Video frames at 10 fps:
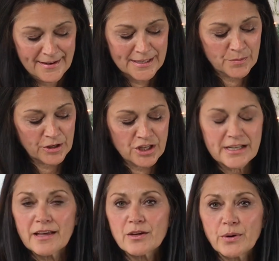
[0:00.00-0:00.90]
especially
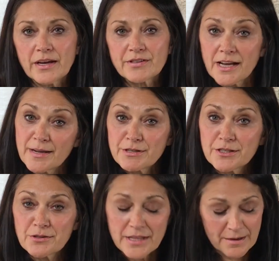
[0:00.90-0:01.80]
now that we have time to
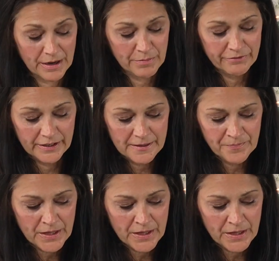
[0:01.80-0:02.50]
do that. Might be fun.